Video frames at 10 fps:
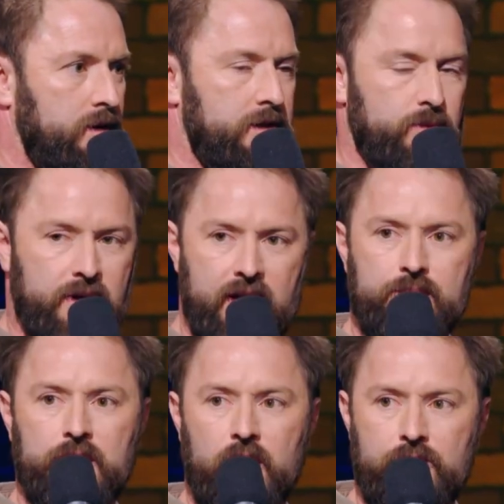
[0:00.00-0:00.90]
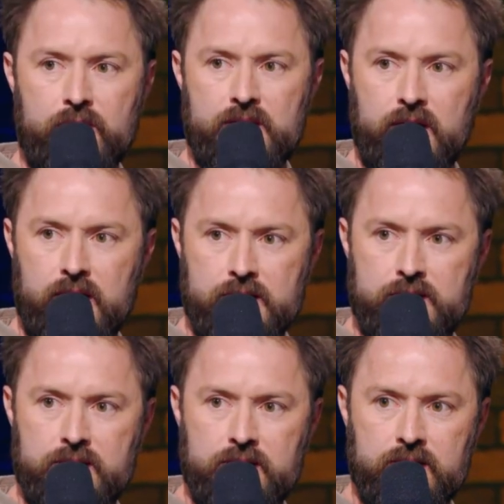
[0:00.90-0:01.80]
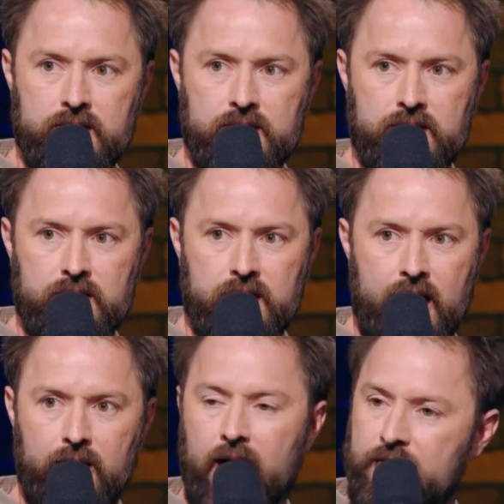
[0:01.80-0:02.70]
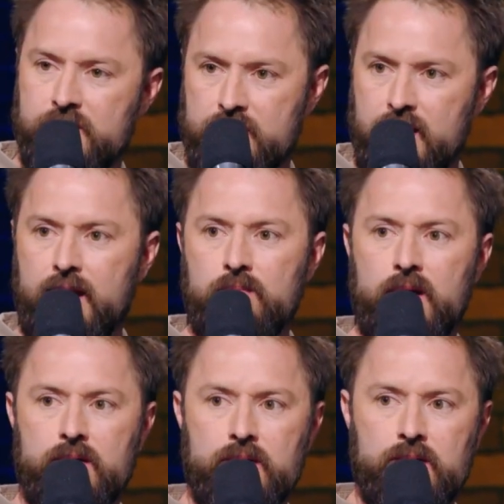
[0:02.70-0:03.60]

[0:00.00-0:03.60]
So we kept all three dogs. And now life is a nightmare.